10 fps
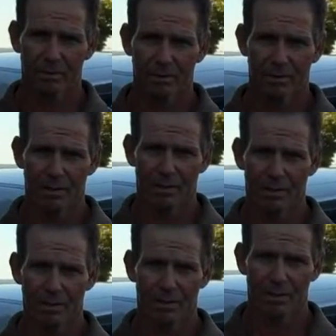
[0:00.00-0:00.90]
the things
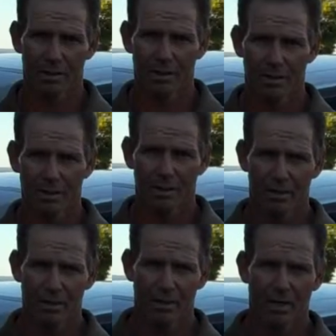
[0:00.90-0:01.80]
that you wanted
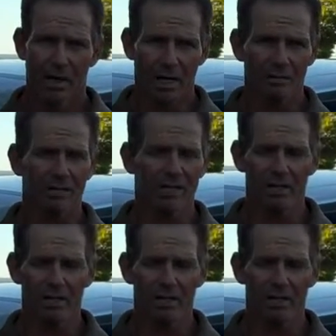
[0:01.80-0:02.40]
with the car? Were everything